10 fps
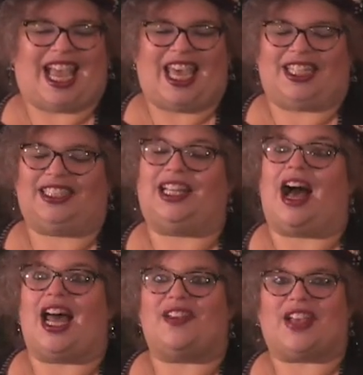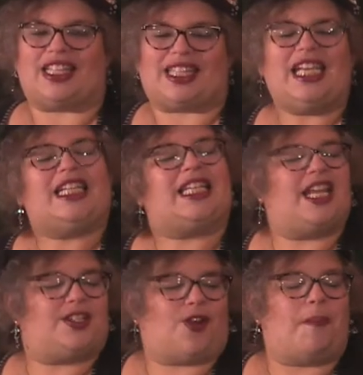And a lot of us
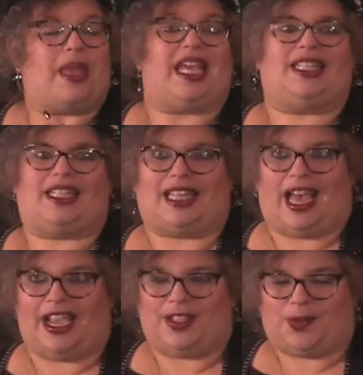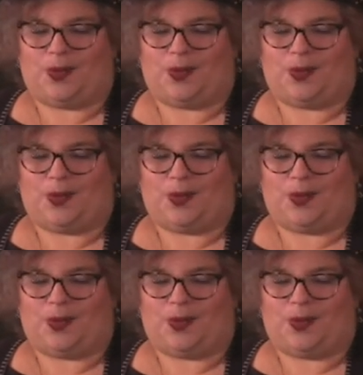tend to romanticize